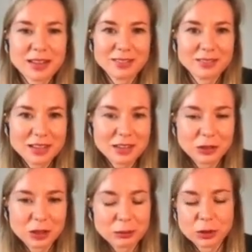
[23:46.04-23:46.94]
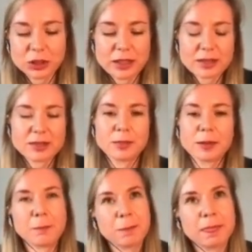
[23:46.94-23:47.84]
But
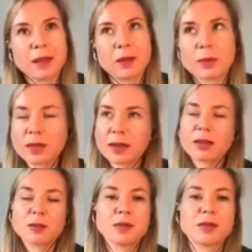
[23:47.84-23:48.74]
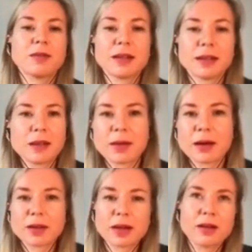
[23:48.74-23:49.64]
if you implement, you know, big
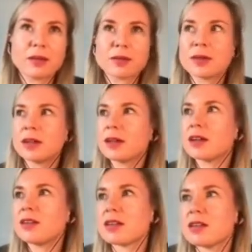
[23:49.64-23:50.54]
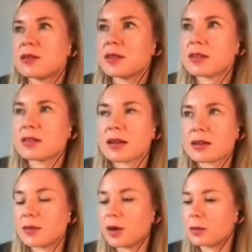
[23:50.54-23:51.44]
open source service without
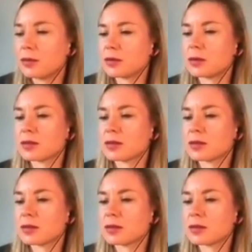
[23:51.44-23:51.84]
preparation,